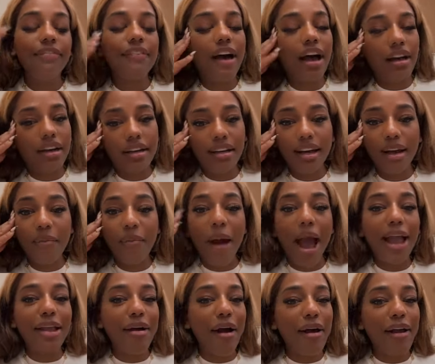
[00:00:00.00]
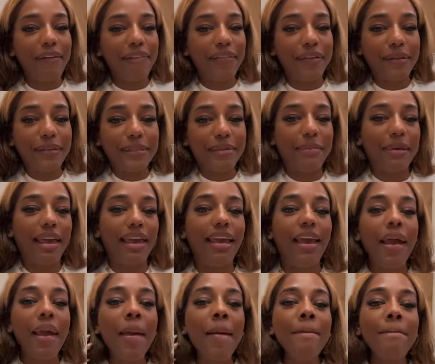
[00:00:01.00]
fuck. Why y'all confusing
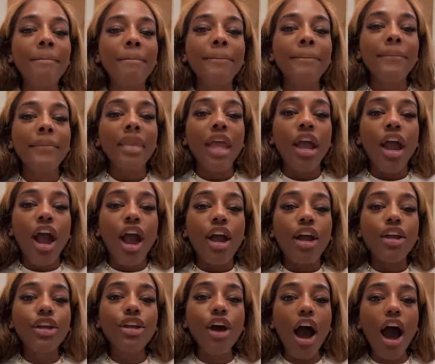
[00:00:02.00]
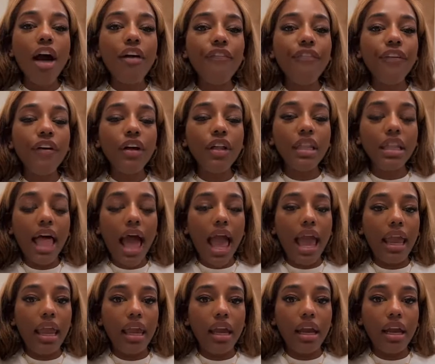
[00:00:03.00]
me? Y'all feel
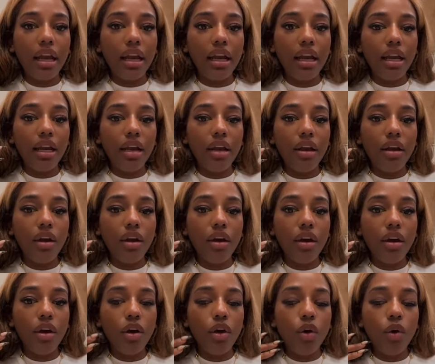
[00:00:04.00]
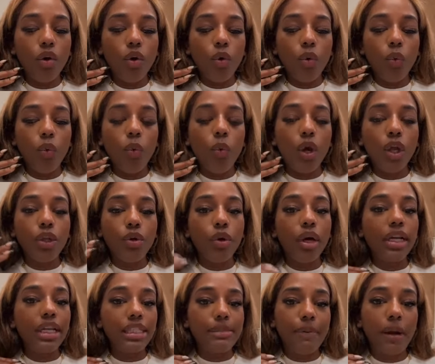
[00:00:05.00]
like when
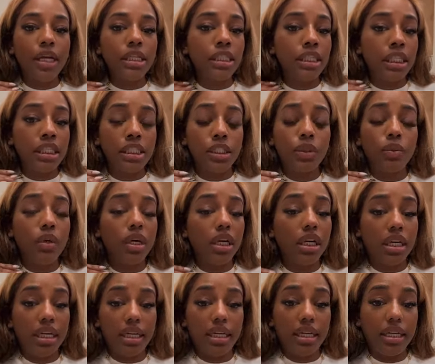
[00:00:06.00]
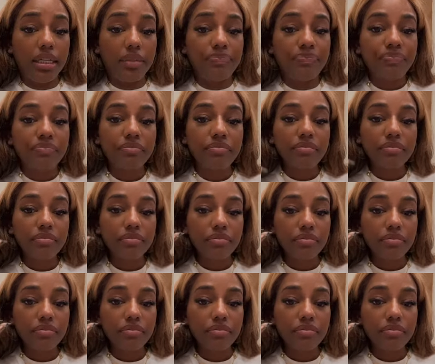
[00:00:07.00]
you and this person is doing good,